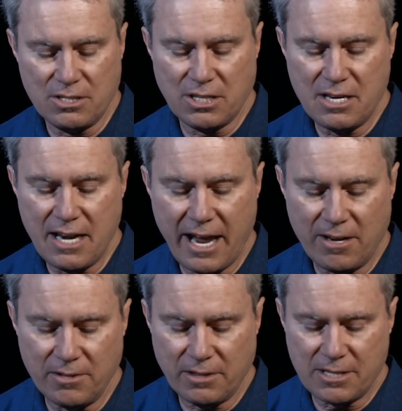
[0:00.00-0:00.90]
to
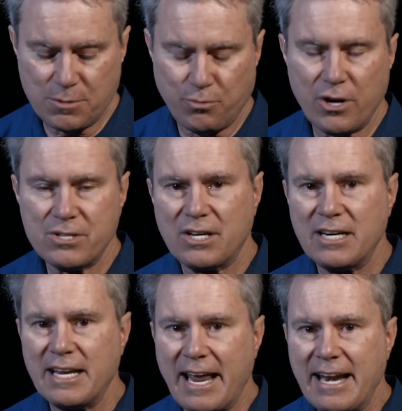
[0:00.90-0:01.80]
nail this
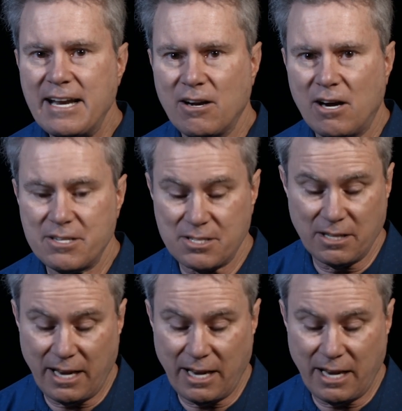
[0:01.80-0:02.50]
president at any cost,